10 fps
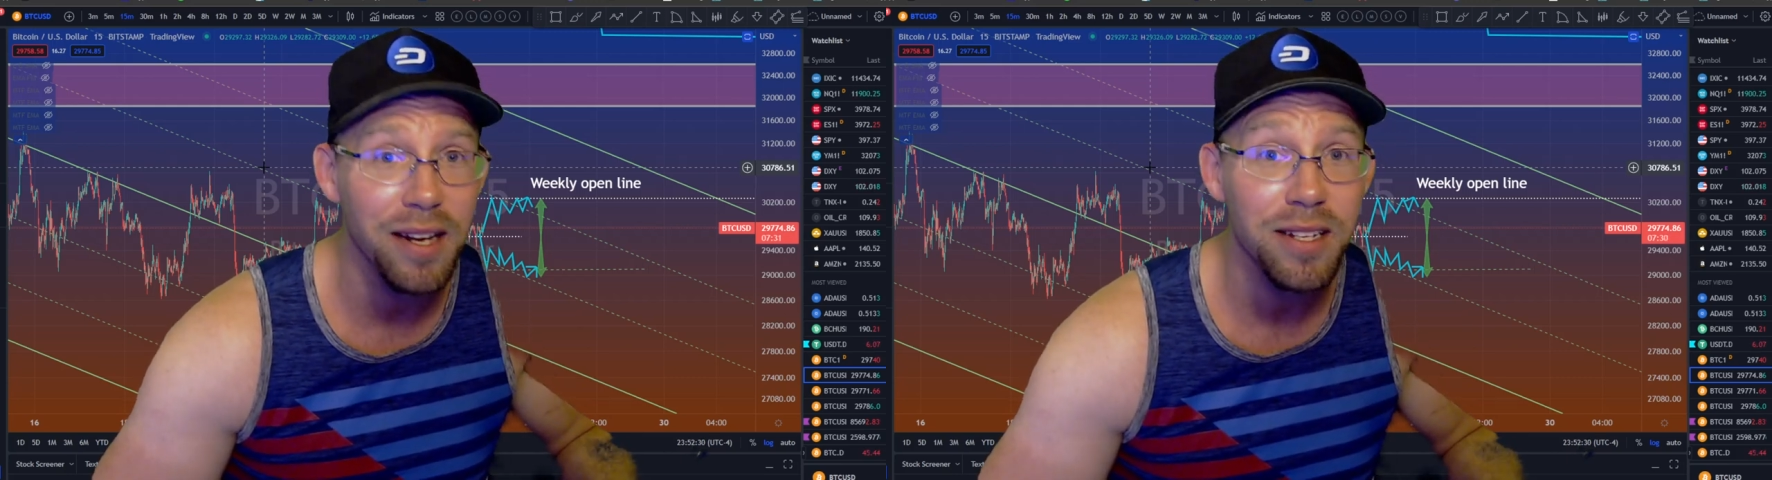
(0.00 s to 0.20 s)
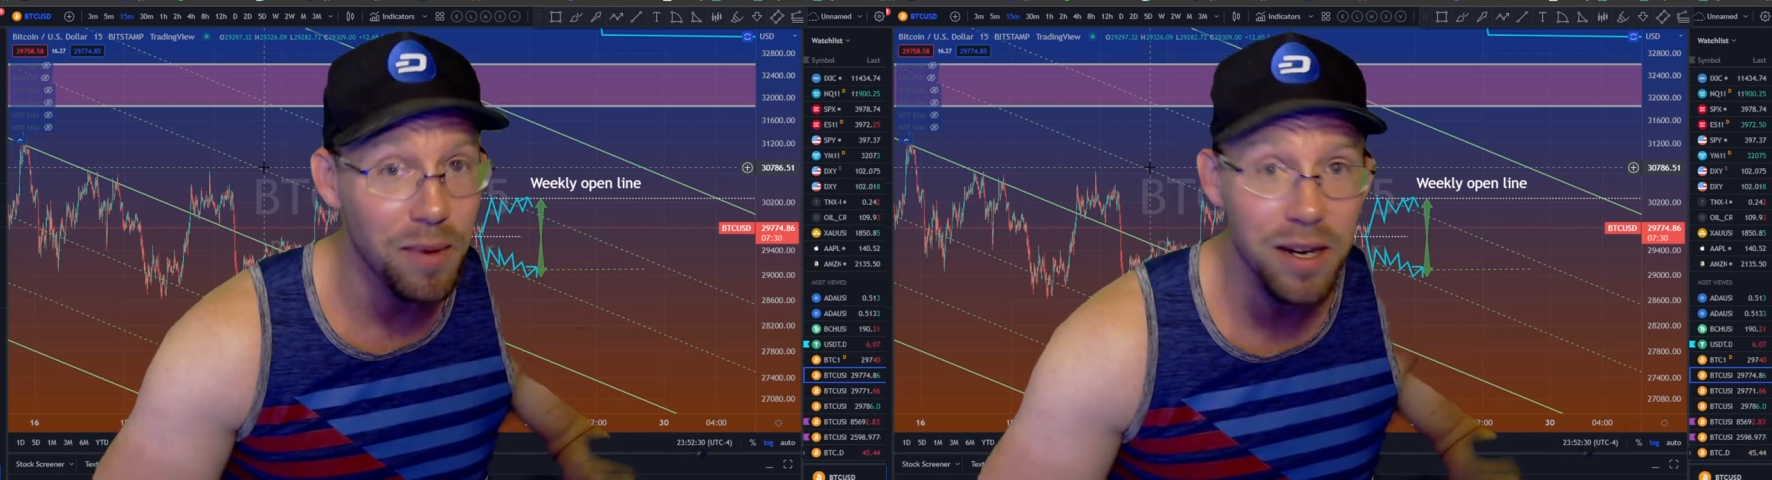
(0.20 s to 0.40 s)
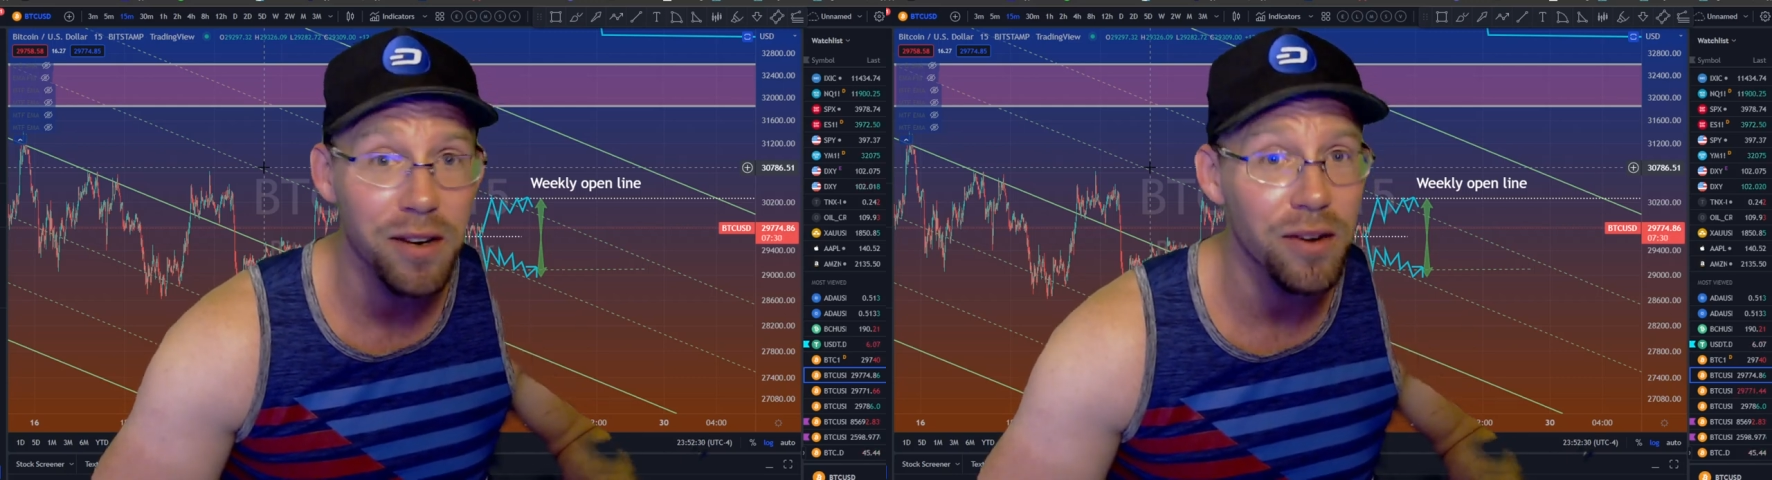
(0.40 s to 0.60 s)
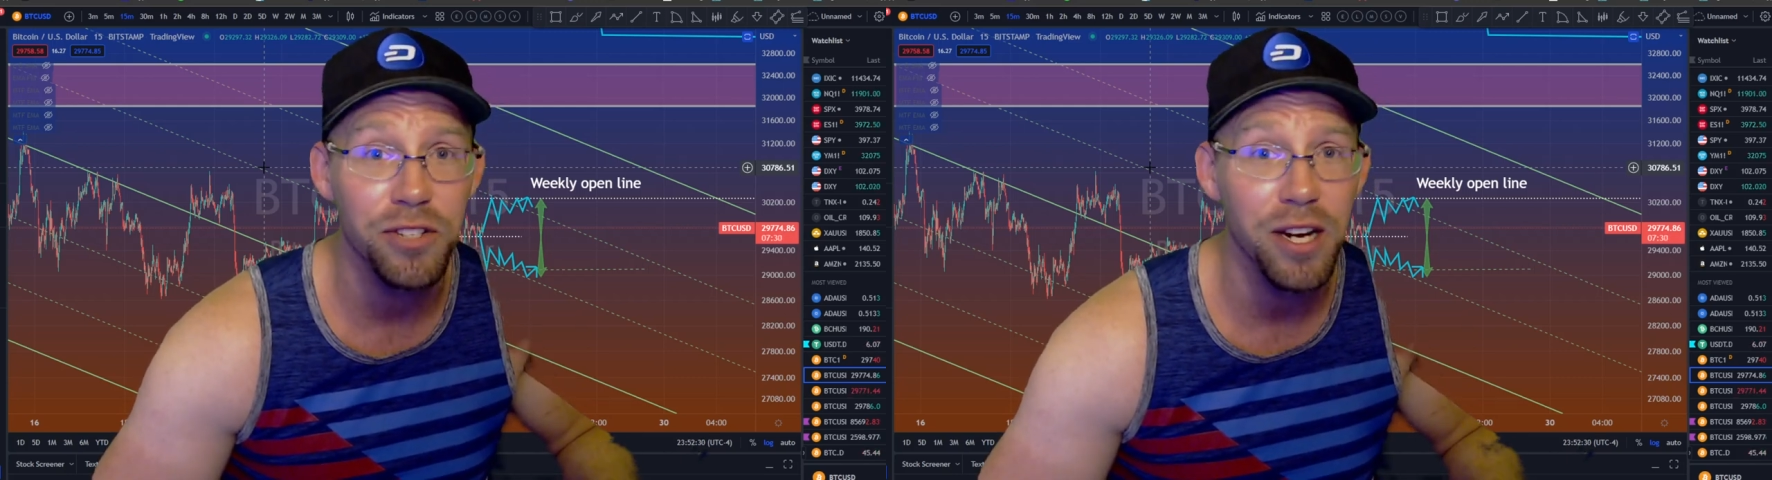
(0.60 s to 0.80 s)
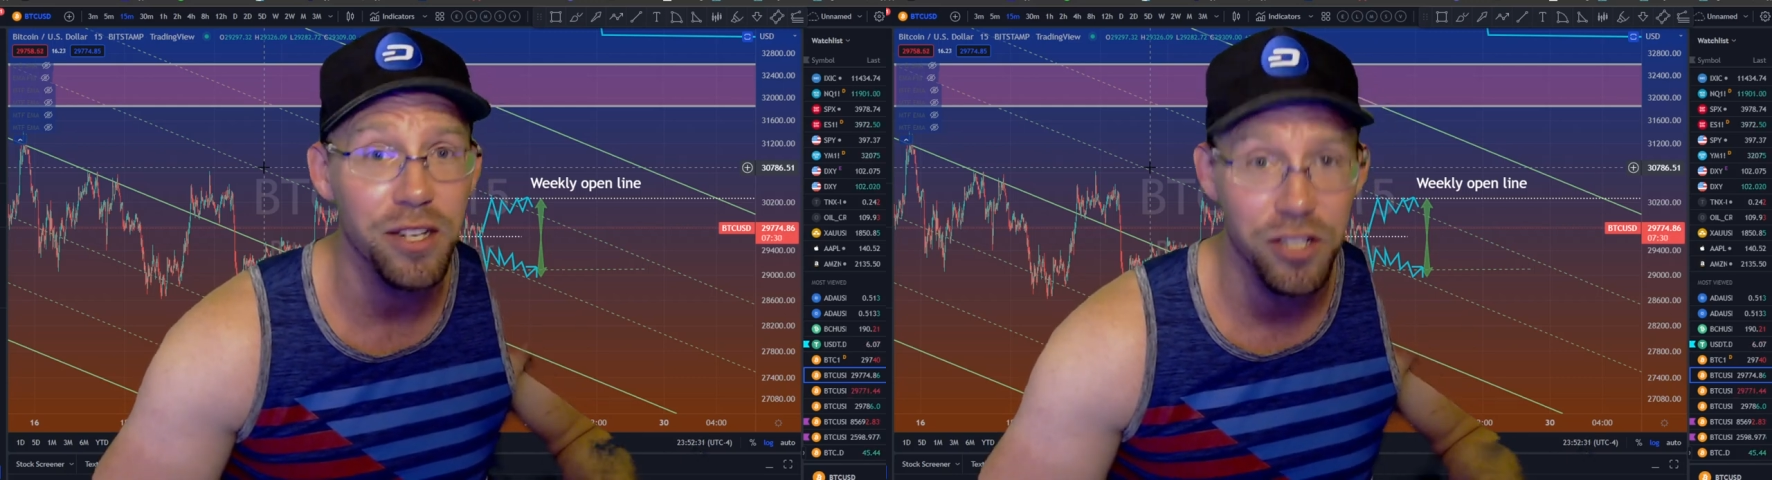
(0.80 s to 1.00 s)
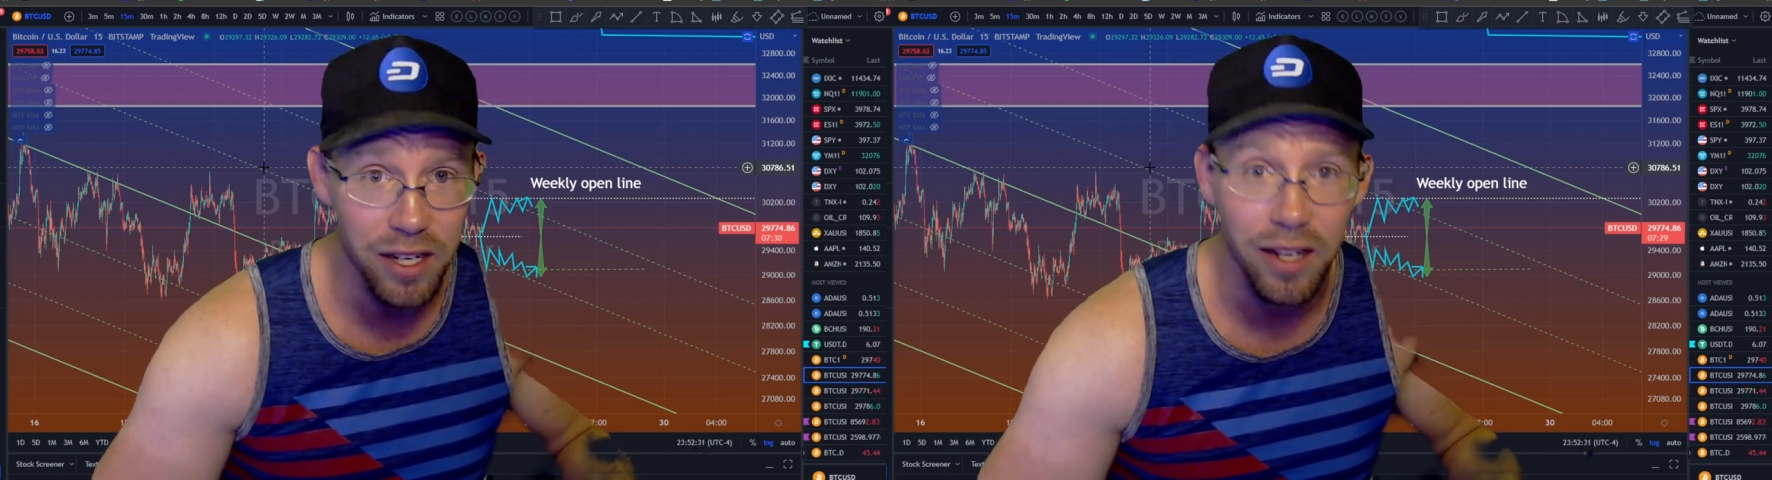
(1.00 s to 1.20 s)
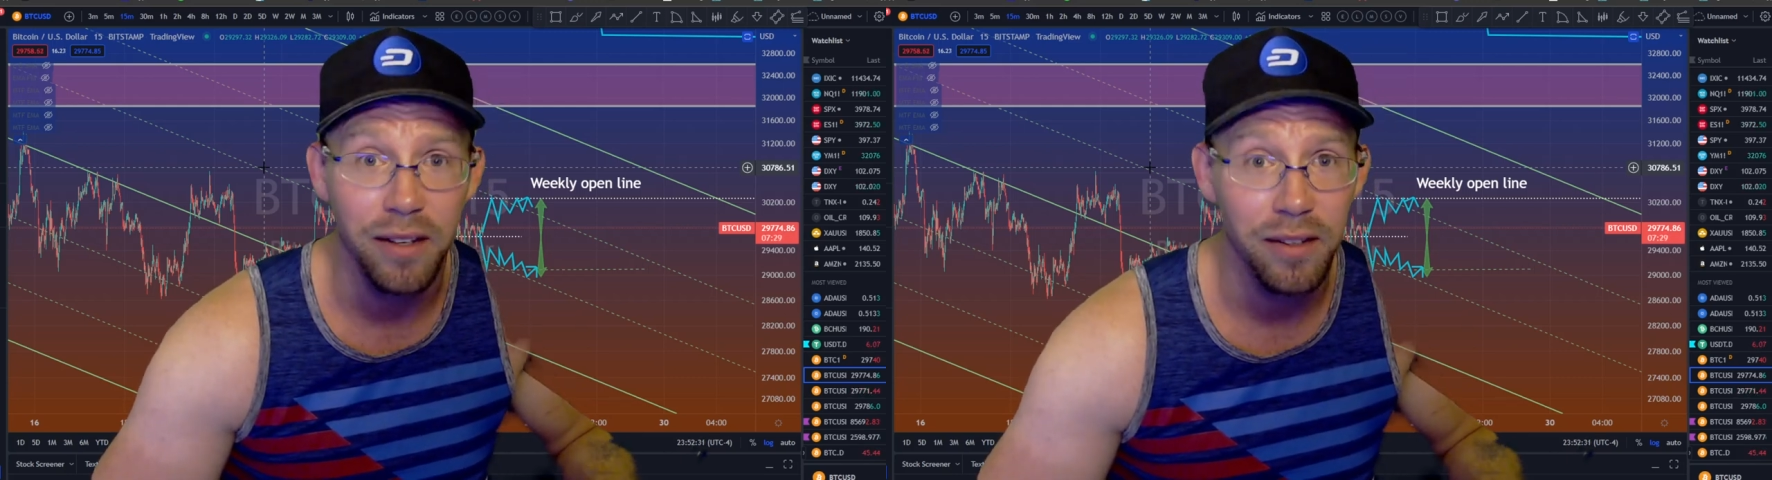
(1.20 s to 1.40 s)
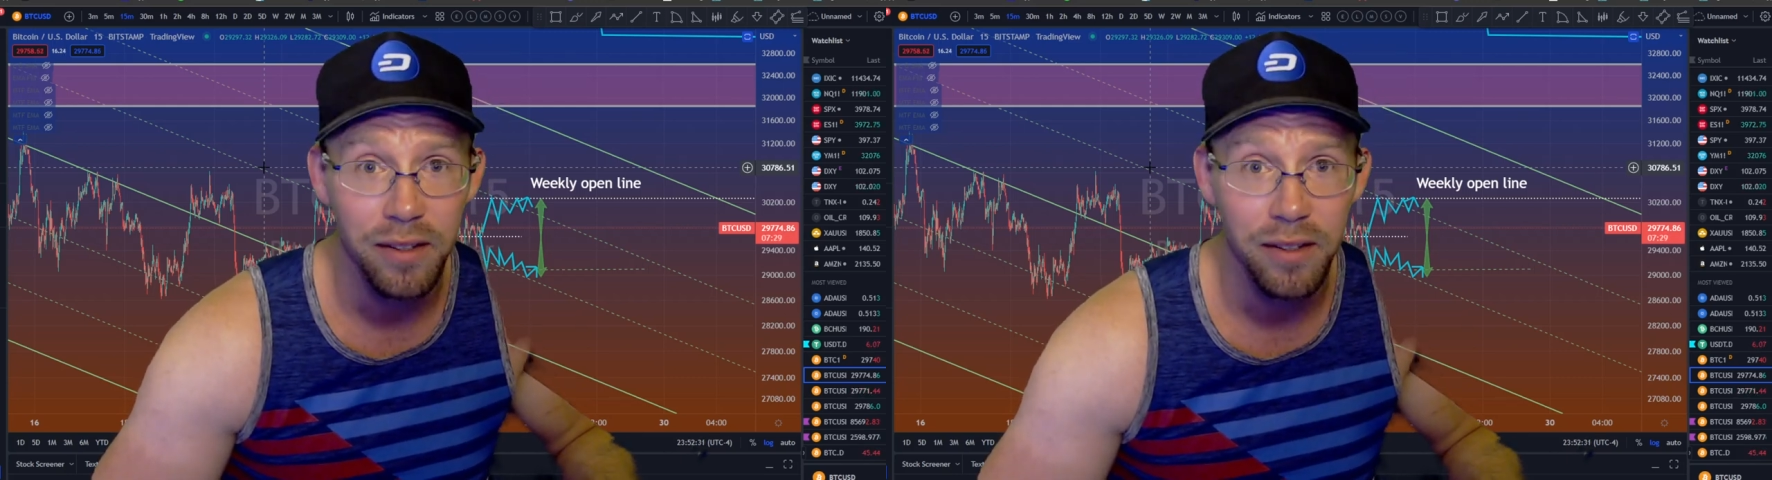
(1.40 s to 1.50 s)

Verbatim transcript: doesn't mean you know jack shit.